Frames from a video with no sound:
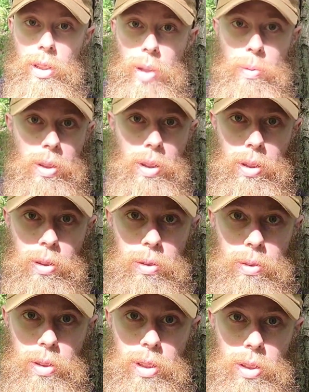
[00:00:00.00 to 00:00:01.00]
let me
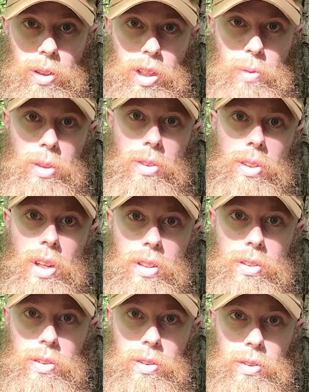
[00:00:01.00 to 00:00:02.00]
know in the comment
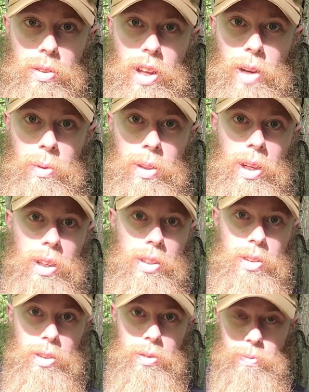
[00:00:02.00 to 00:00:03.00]
sections. That way I
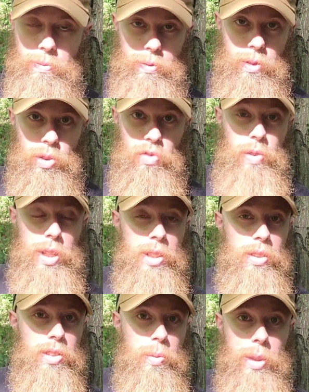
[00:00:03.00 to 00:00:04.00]
can
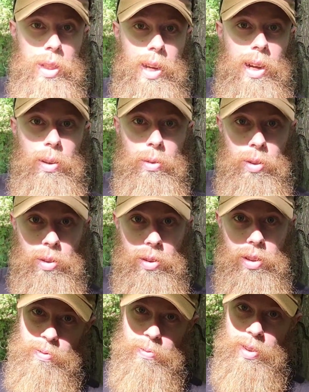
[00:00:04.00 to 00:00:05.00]
figure something out.
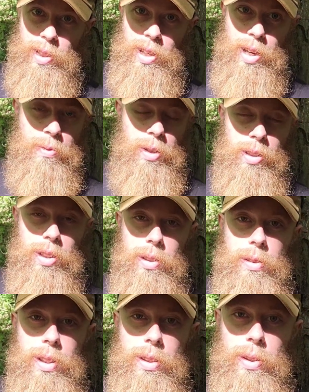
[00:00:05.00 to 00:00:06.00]
You know, I'm not going to
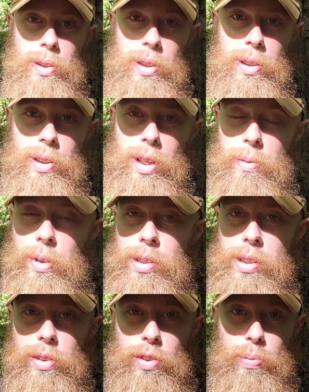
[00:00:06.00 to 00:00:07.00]
go out there and I'm not
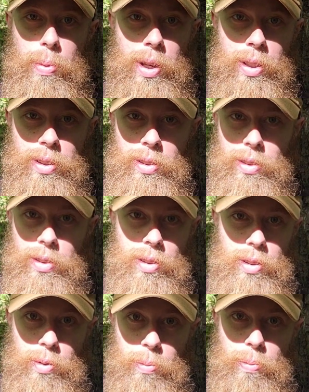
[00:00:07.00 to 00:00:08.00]
going to spend
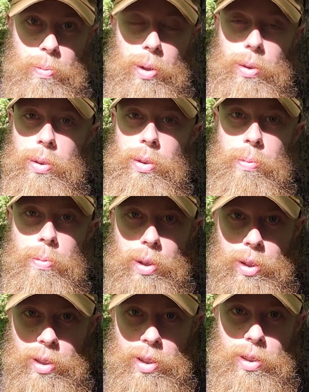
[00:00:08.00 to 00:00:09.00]
a buttload of
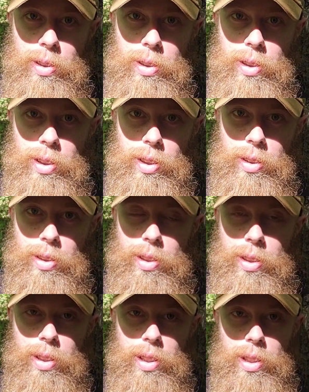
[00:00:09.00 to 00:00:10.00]
money on
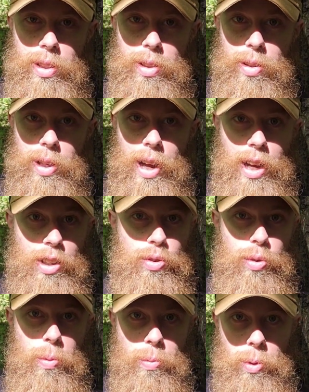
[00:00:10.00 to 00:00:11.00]

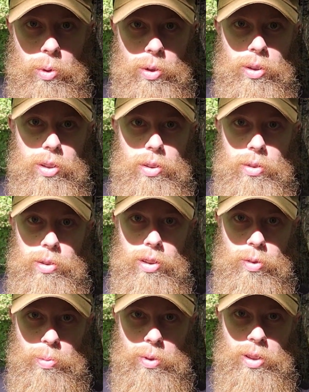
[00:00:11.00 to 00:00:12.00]
actual mortar to do
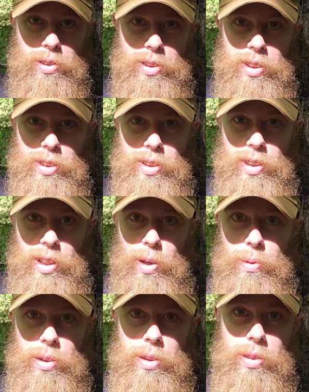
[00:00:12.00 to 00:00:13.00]
this project. Like, I
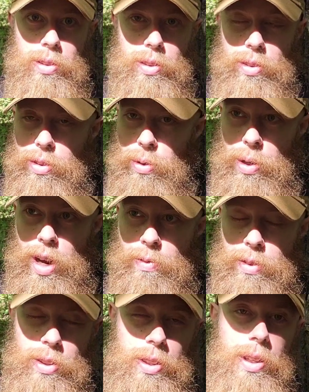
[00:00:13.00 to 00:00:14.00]
want to do
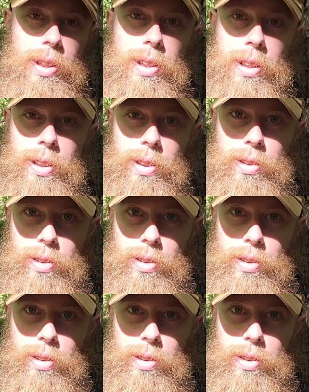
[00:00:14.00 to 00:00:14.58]
everything